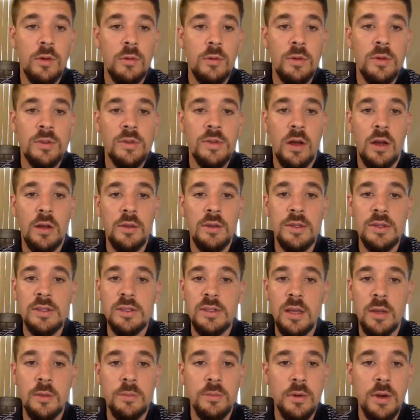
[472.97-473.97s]
We saw
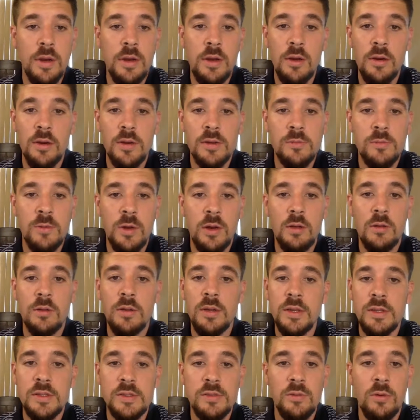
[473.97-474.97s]
this dip right here as
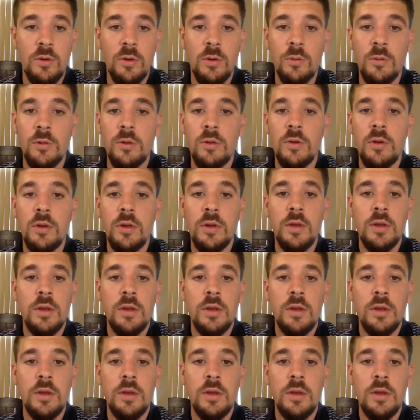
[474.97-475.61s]
well. It's normal.